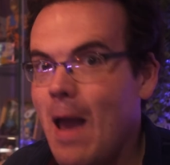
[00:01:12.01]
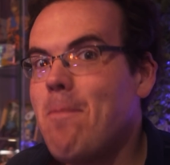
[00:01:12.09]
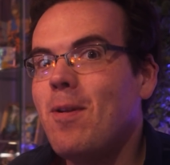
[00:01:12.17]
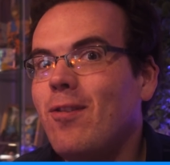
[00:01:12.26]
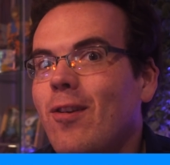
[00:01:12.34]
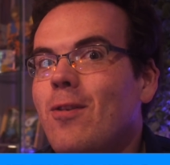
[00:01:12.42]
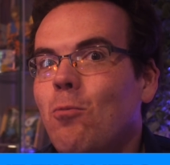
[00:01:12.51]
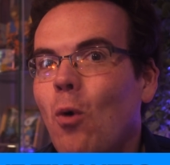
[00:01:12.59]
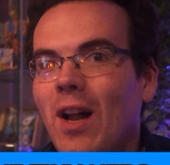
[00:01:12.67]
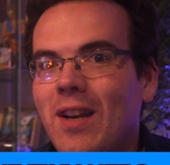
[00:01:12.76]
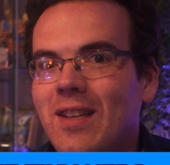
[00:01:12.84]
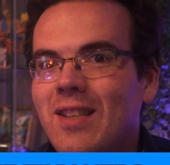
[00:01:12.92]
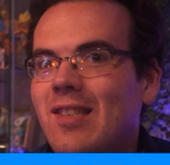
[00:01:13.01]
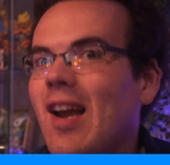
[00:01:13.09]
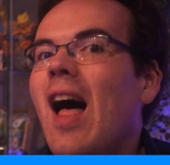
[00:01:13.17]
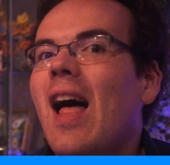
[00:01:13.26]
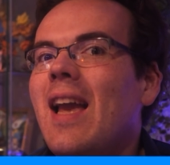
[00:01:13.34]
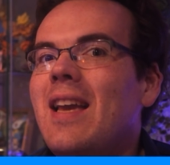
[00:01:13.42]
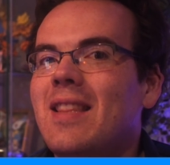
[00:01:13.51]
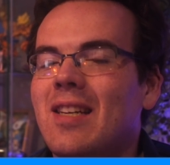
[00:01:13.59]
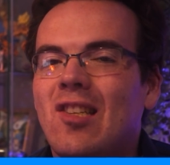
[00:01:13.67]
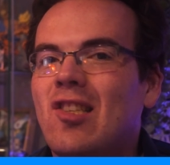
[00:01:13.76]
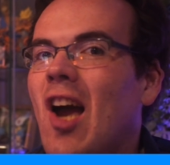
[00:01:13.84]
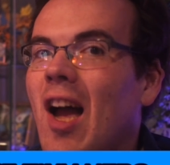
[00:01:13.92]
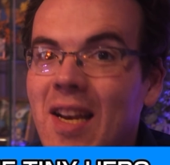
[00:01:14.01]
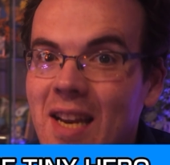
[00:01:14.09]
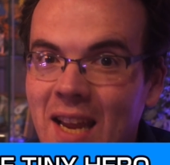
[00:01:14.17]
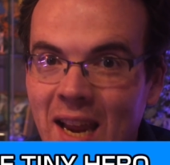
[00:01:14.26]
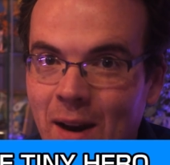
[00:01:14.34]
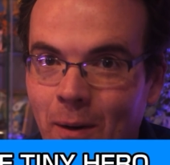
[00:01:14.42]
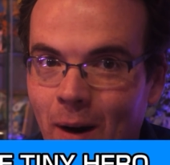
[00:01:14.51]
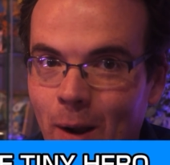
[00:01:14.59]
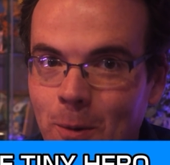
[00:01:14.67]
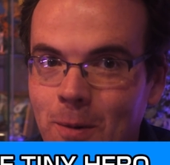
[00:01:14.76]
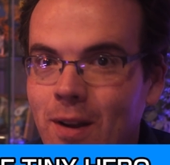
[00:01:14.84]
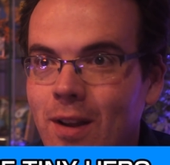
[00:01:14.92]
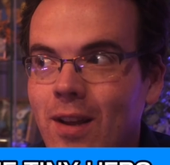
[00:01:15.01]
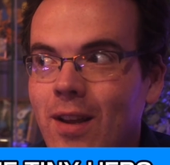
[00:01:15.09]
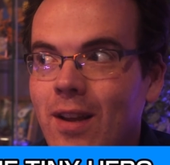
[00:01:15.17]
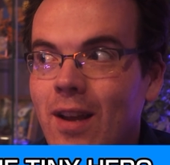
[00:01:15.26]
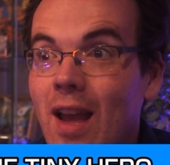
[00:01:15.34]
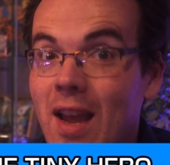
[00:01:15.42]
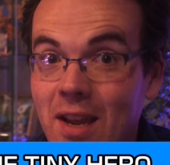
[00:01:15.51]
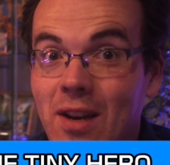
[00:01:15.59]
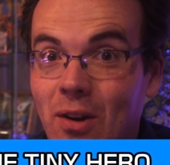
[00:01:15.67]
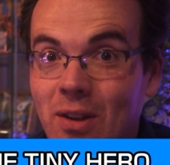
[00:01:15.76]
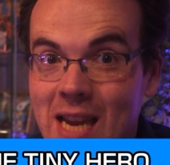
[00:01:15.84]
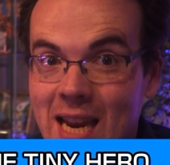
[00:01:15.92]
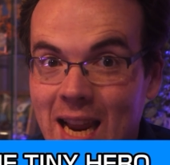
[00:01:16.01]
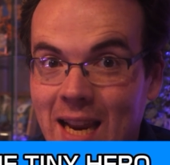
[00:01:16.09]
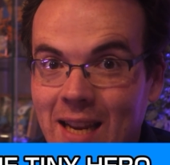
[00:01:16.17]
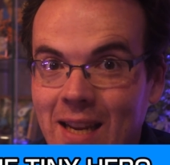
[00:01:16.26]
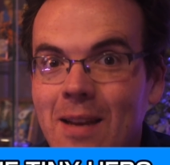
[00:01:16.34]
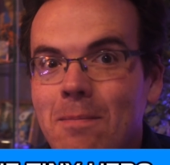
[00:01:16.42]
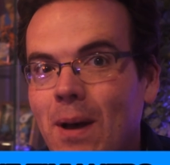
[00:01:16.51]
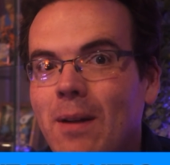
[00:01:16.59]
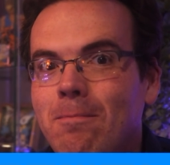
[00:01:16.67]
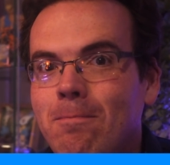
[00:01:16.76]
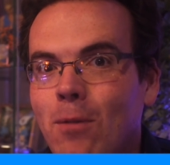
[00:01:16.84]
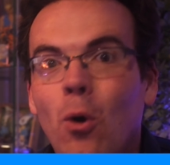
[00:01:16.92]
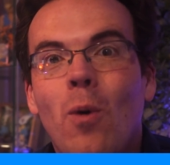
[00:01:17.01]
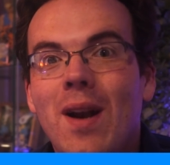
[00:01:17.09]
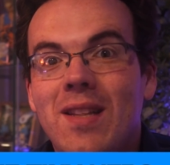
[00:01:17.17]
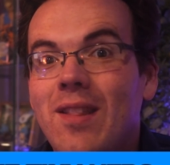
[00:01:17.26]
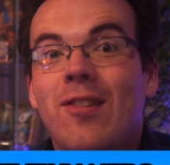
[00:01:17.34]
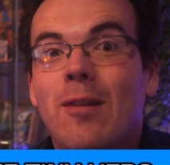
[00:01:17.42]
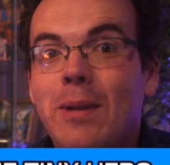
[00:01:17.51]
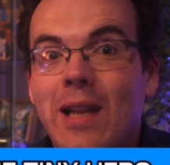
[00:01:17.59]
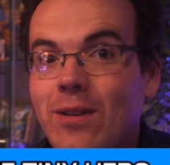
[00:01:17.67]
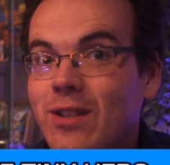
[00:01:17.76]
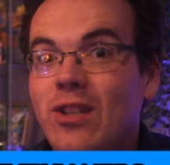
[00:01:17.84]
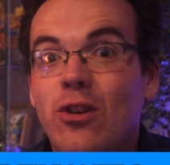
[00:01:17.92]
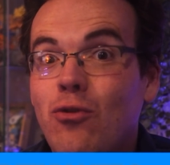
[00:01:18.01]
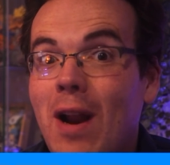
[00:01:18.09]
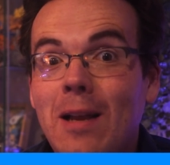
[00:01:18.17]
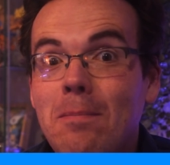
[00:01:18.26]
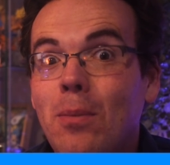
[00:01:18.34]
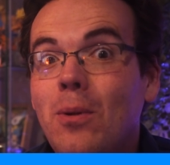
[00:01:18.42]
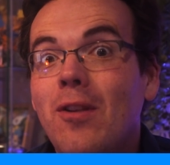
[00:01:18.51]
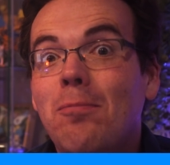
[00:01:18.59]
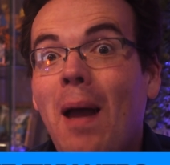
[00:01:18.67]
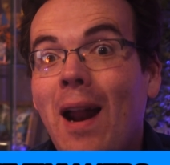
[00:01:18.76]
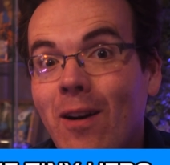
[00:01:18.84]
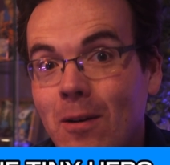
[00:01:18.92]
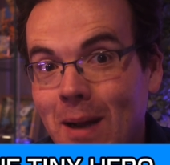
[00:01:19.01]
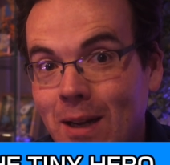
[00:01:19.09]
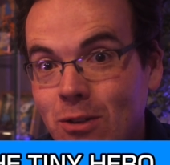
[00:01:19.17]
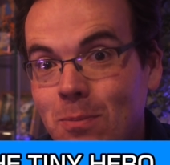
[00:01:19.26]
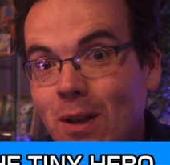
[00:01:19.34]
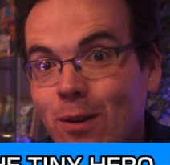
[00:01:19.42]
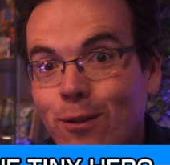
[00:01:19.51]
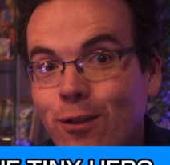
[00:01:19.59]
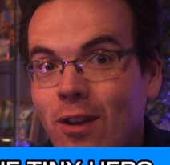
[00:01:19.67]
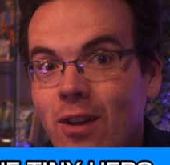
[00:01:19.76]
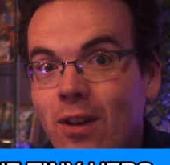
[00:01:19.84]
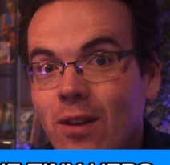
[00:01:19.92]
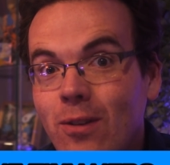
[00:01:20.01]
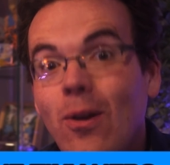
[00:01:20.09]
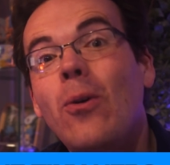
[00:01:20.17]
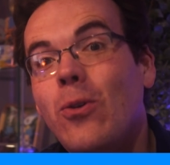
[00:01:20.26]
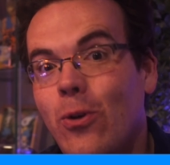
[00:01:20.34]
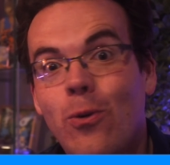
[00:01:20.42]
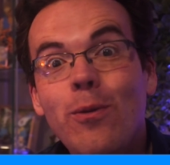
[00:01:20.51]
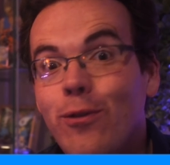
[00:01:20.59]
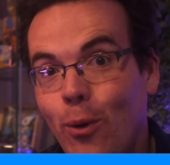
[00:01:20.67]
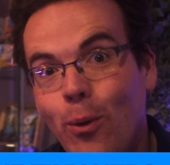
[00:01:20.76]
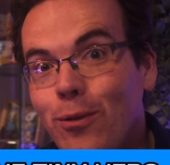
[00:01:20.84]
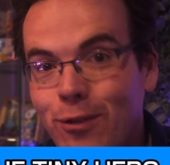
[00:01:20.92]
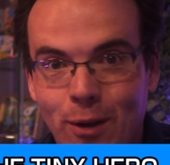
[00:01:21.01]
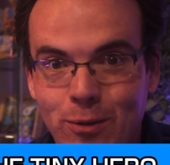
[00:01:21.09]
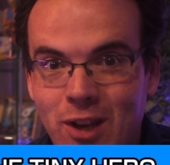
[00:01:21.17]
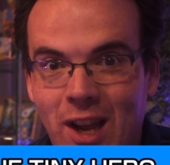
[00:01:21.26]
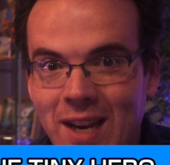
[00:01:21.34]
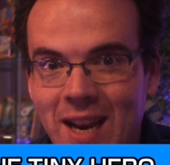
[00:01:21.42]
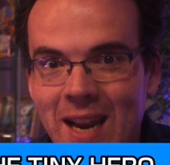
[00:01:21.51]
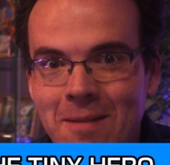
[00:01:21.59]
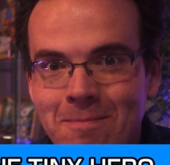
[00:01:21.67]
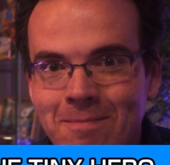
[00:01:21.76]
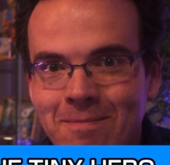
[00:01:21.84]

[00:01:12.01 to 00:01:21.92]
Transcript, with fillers: Episode 1, Dai the Tiny Hero. You're not kidding. But already the similarity to Dragon Ball is paramount because Goku was also tiny.